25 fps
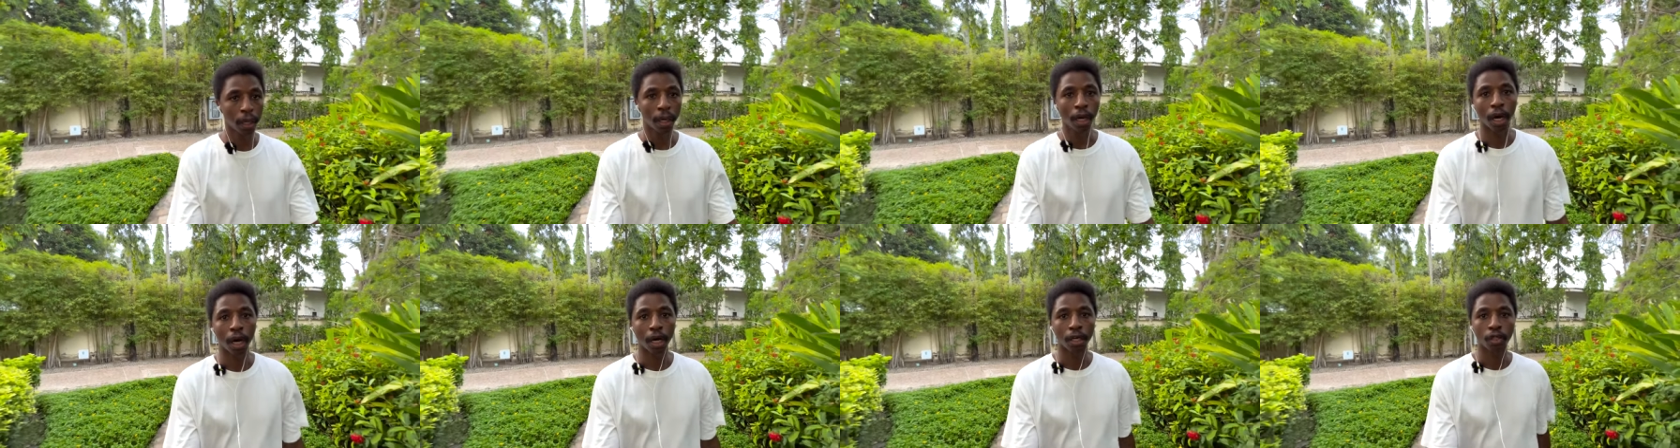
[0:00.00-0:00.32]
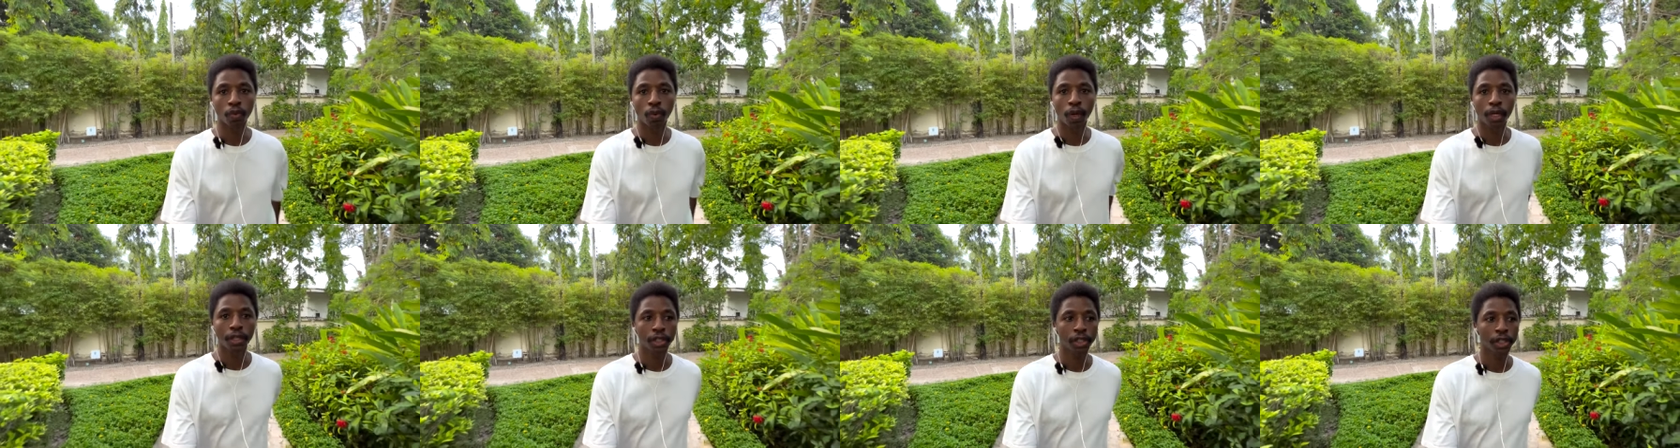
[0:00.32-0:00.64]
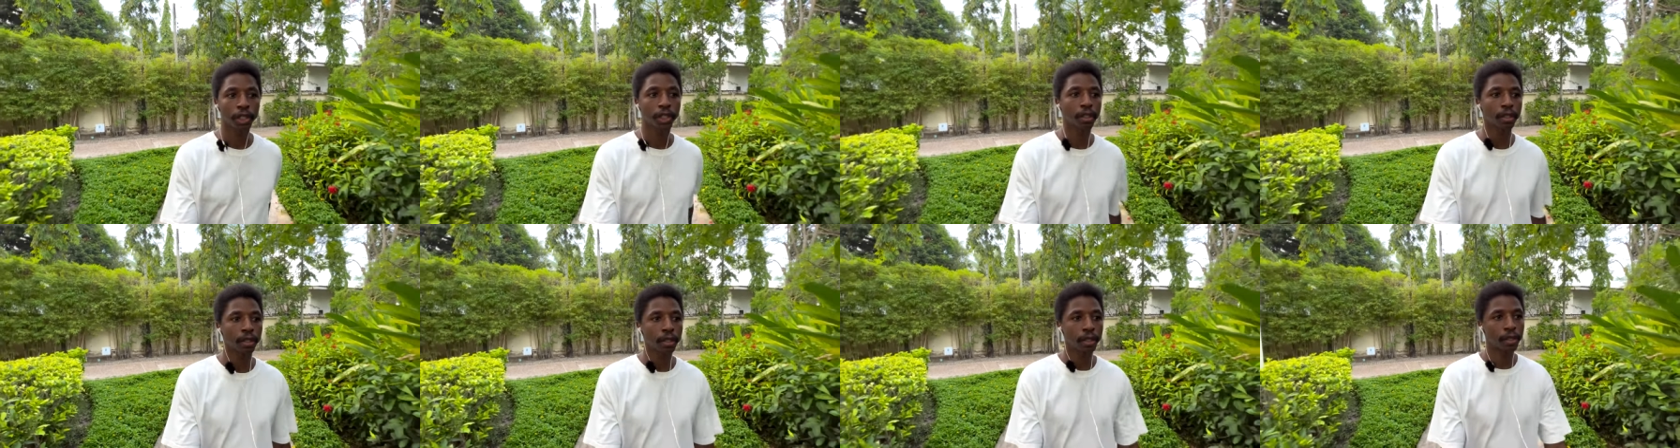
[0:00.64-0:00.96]
I was
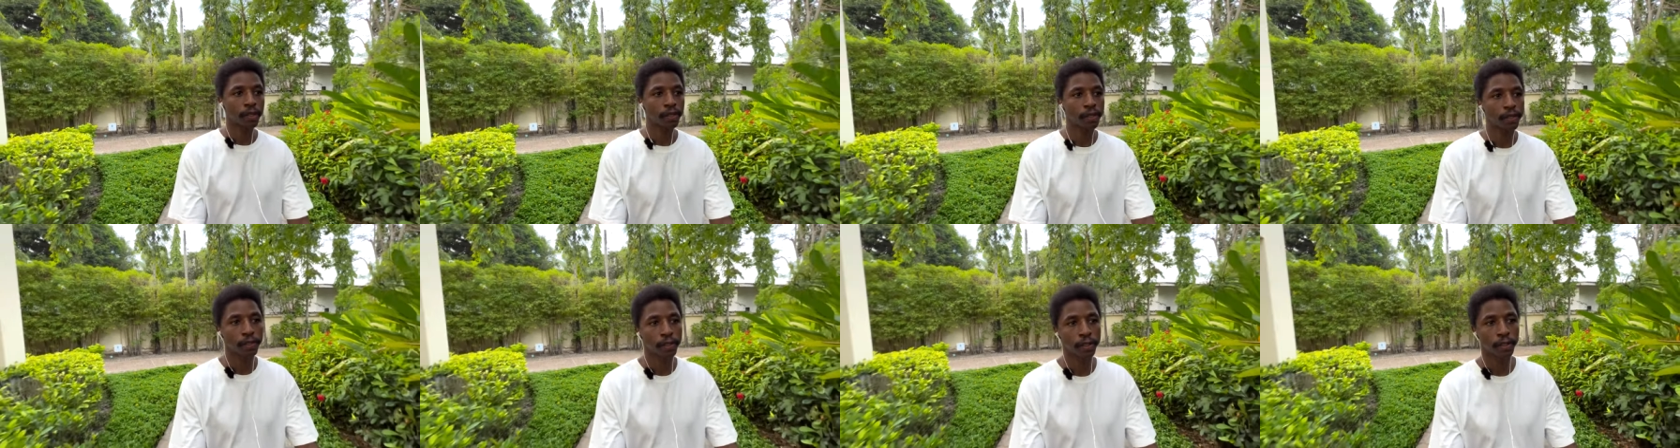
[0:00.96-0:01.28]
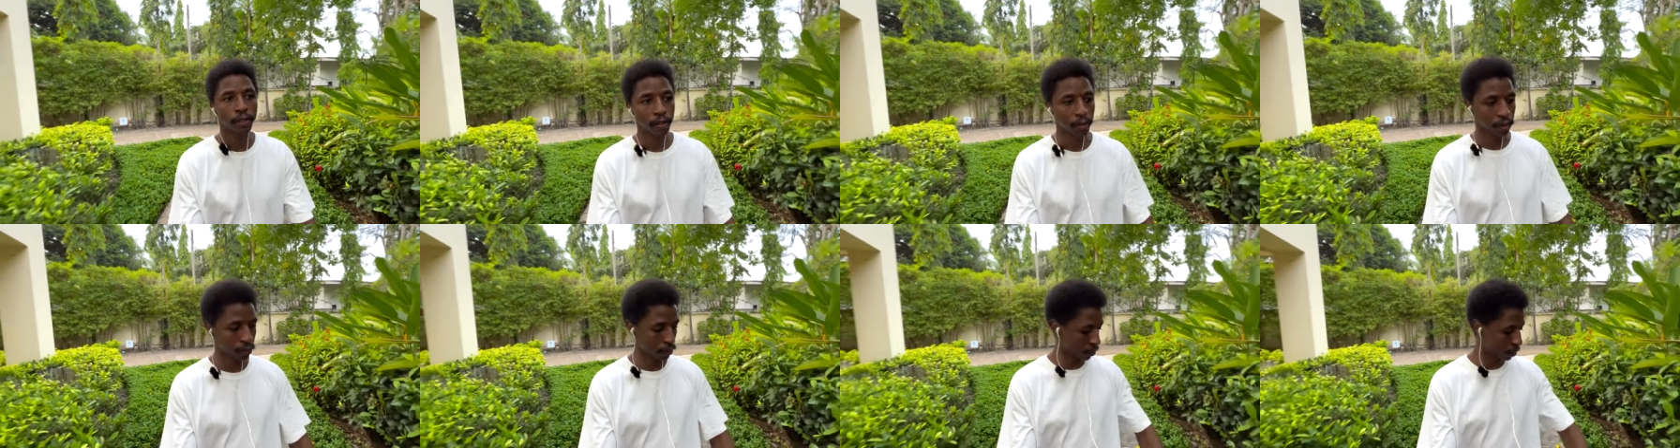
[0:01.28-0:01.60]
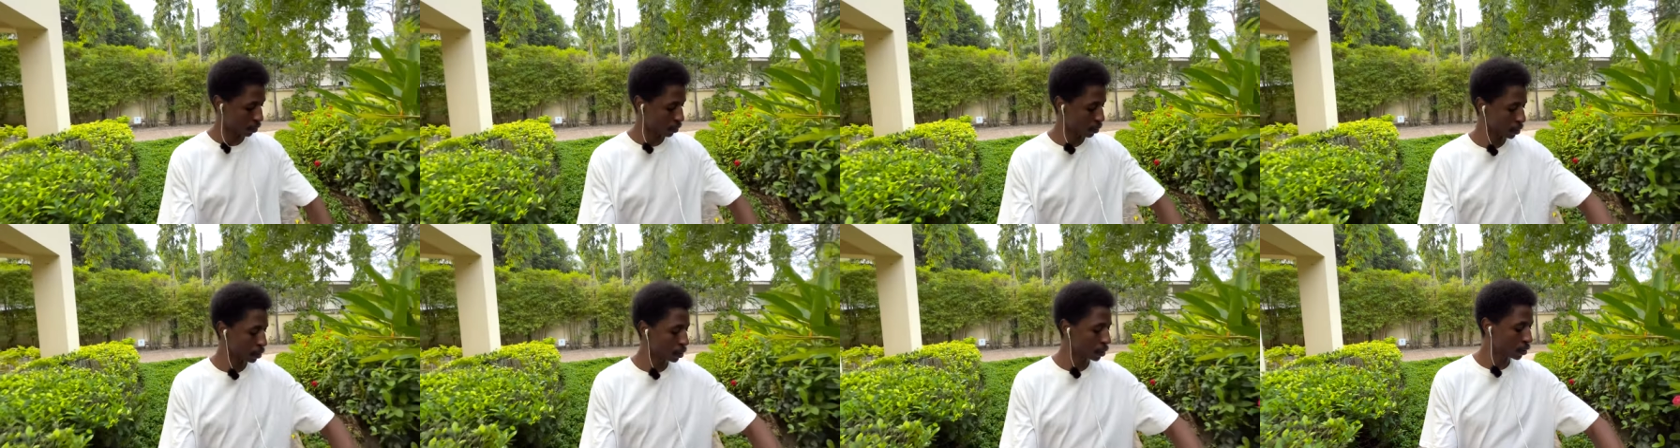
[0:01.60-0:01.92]
watching this
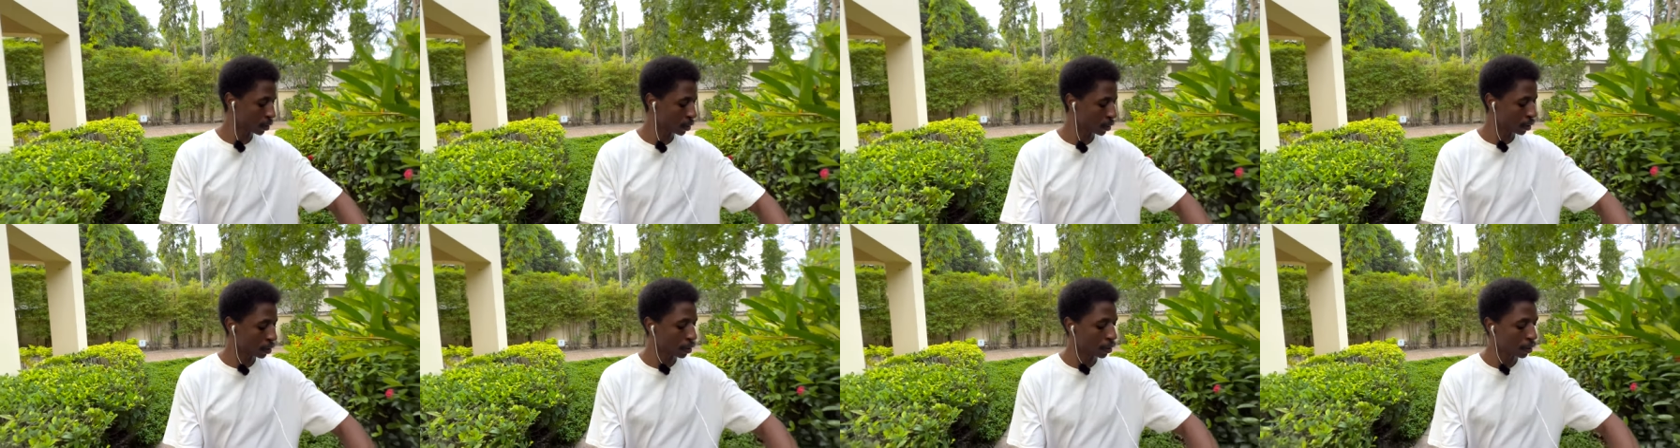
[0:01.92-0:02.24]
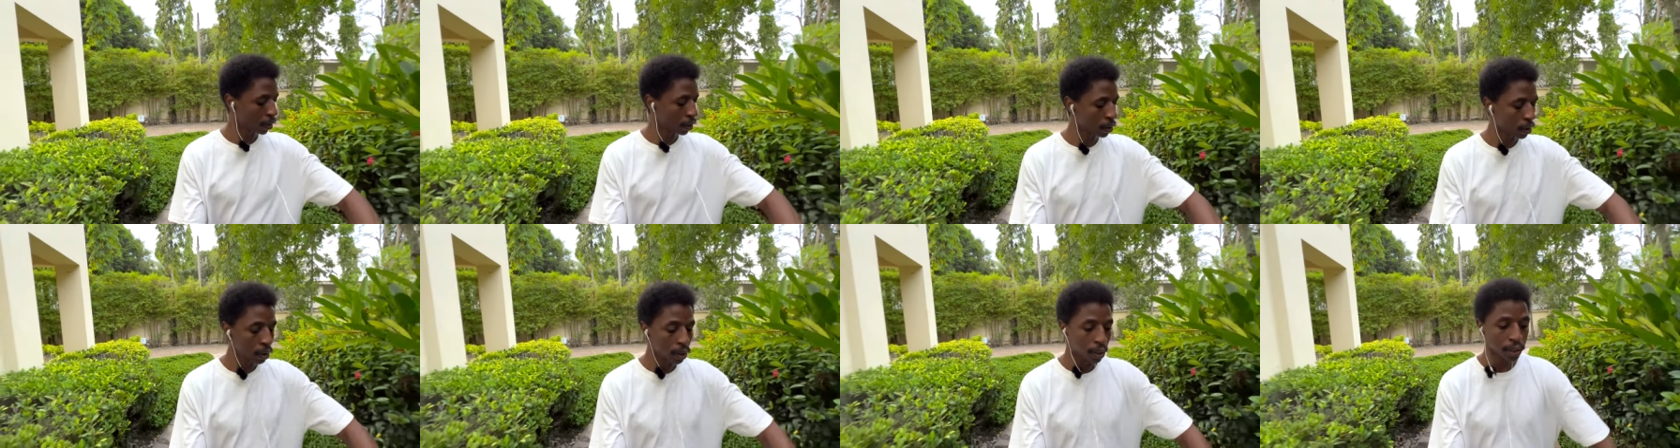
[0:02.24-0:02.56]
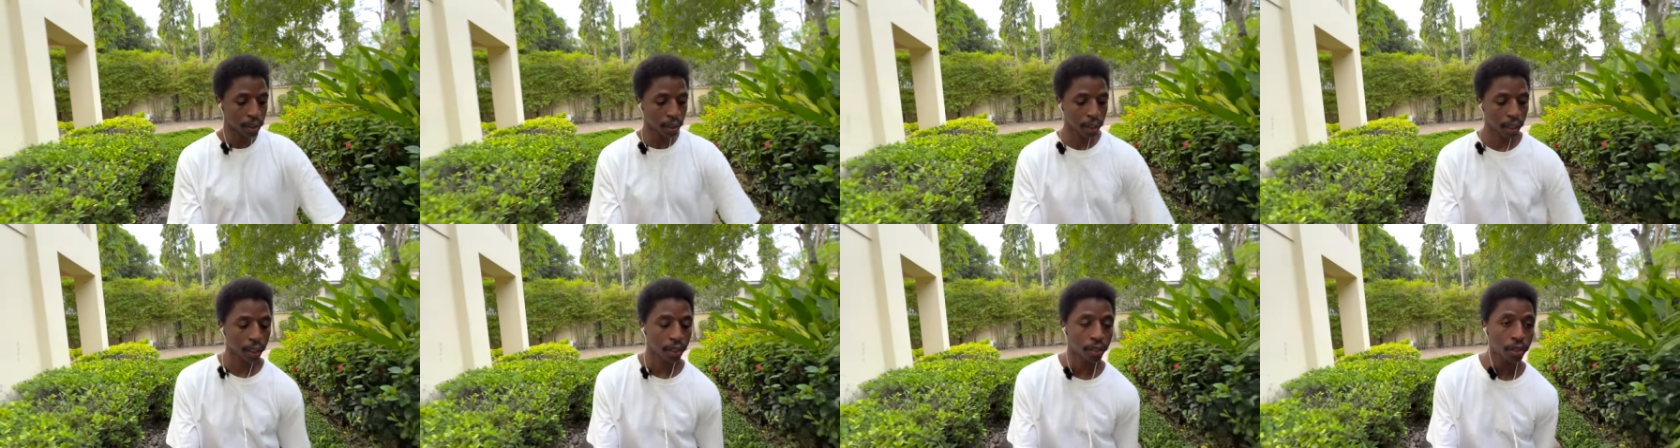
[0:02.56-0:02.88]

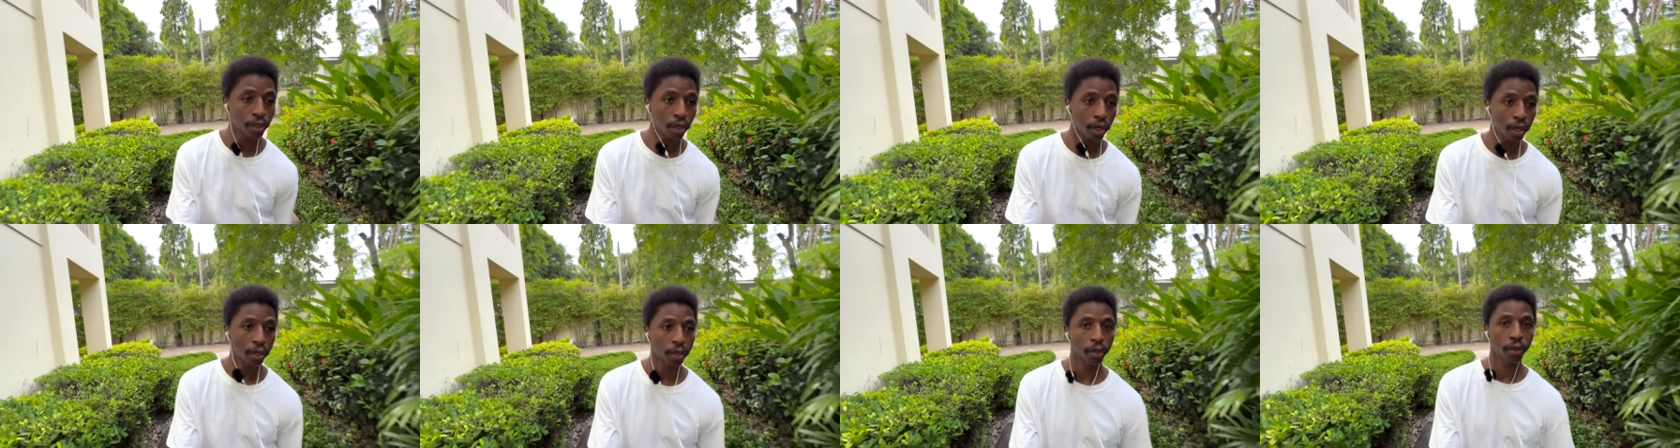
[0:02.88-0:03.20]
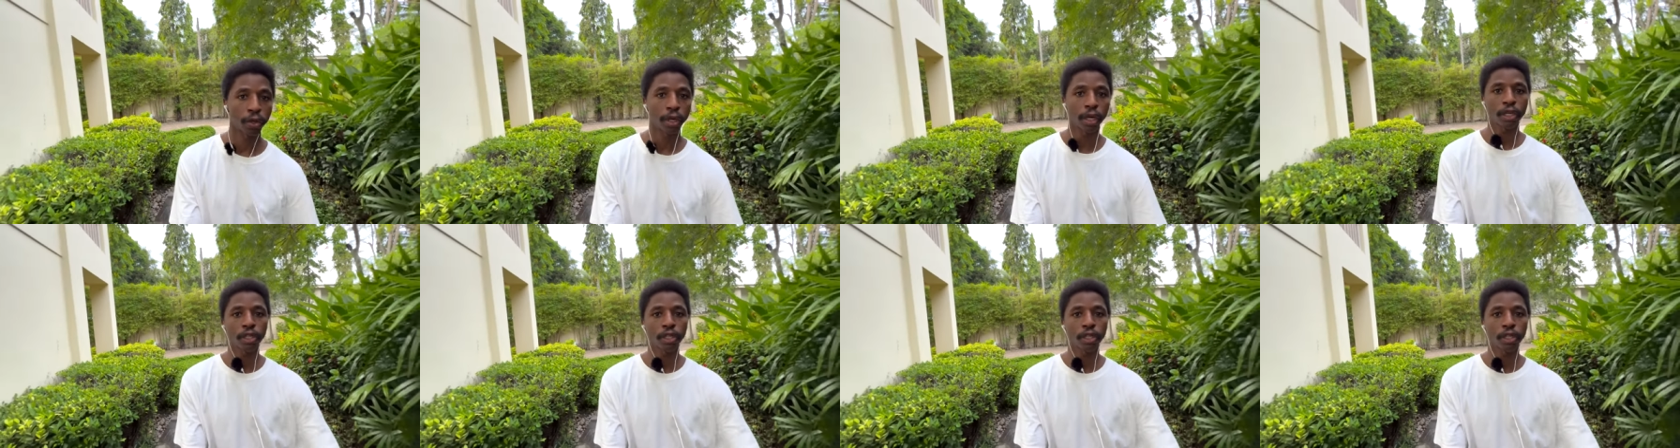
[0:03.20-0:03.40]
TikToker